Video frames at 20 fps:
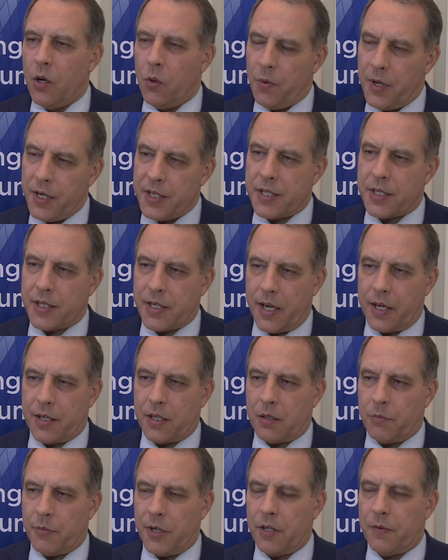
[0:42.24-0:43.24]
we
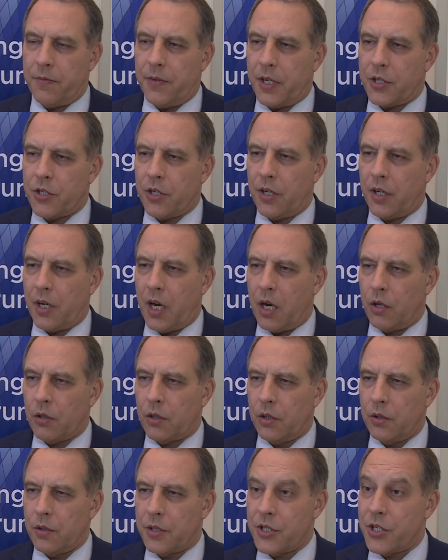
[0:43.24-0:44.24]
started manufacturing
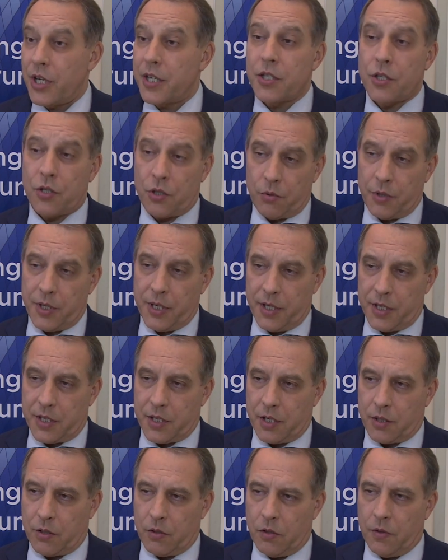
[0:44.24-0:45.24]
outlooks just 2
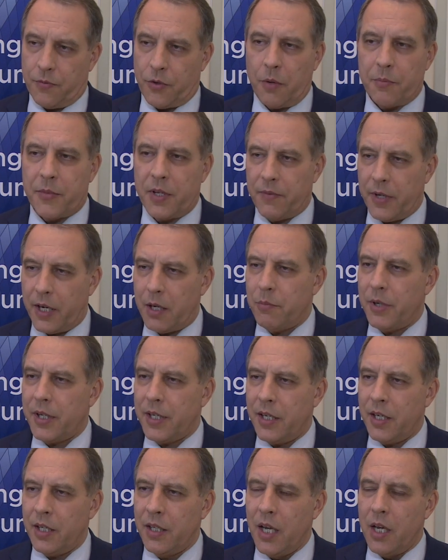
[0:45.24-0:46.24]
years ago. From the very
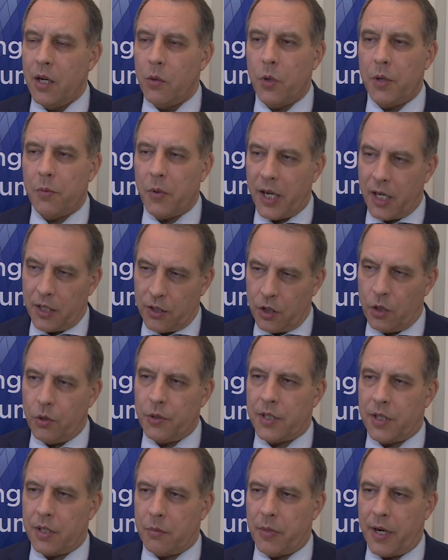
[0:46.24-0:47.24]
beginning, we were
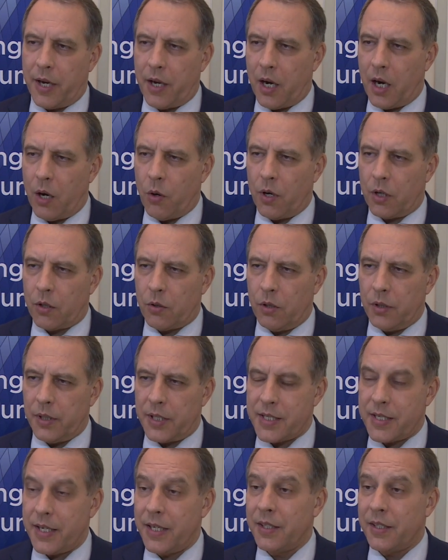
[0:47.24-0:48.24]
noted by our
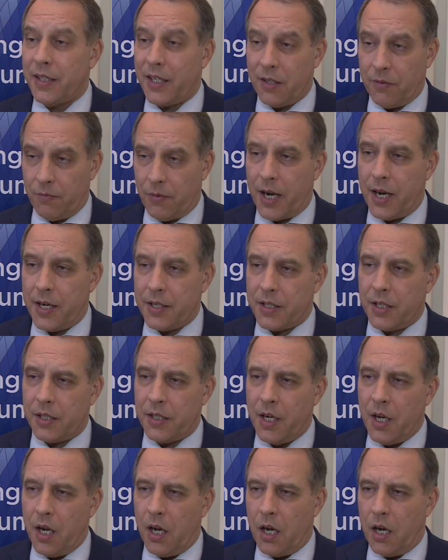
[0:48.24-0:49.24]
colleagues and invited
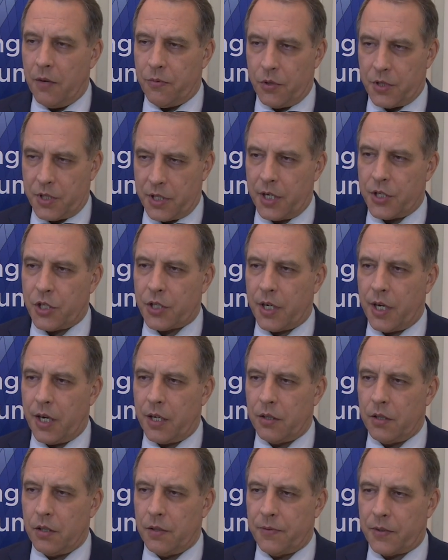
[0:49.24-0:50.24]
for such
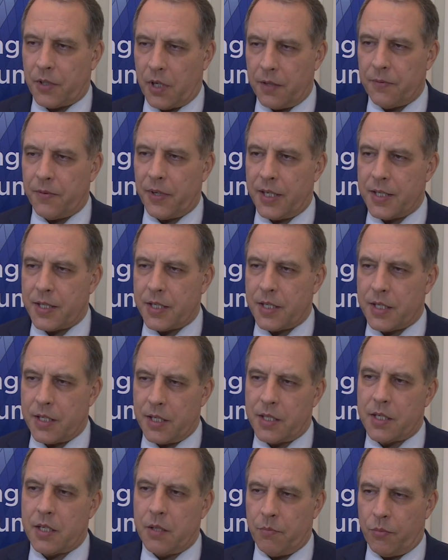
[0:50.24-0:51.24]
kind of conferences
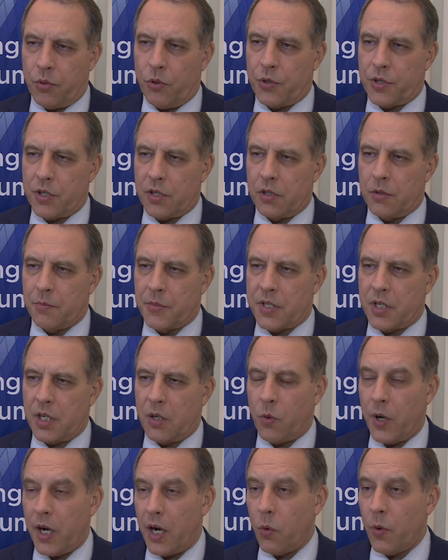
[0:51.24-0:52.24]
and symposiums
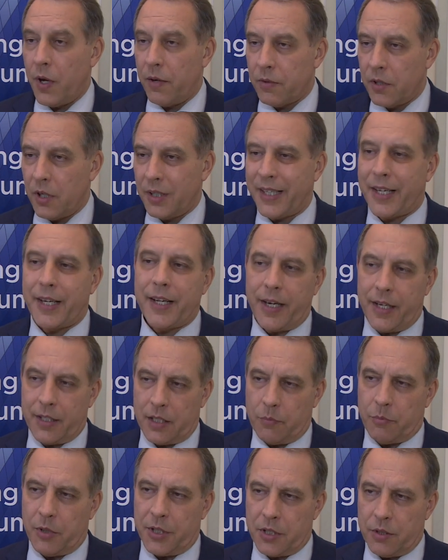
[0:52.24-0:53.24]
where we've got a great
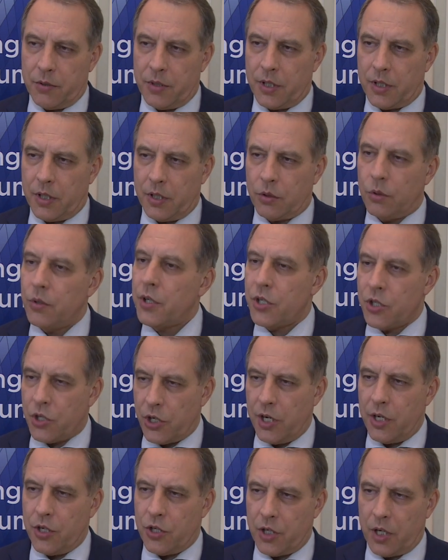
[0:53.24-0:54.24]
opportunity to
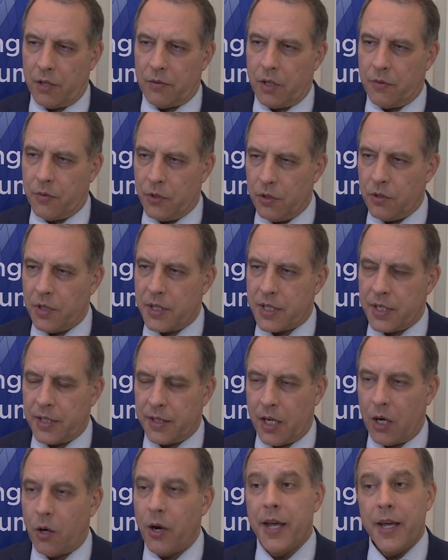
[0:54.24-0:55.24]
exchange our views
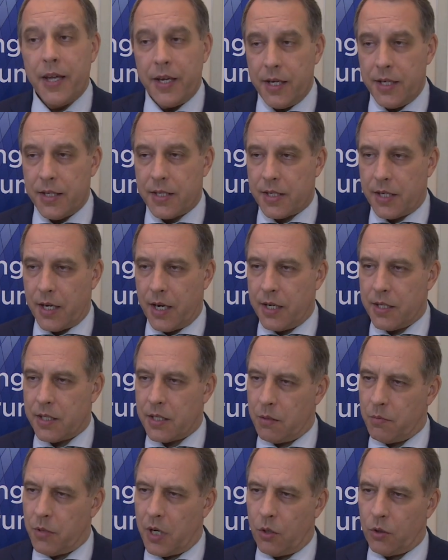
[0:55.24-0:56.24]
and our
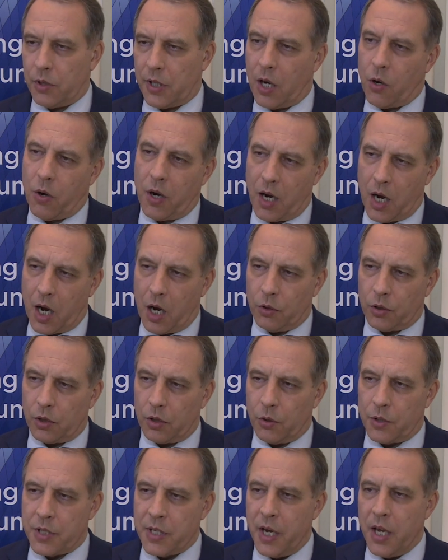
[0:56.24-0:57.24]
insights about our
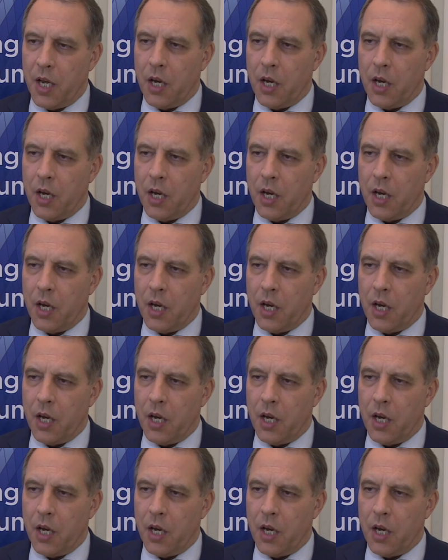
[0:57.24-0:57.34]
outlooks.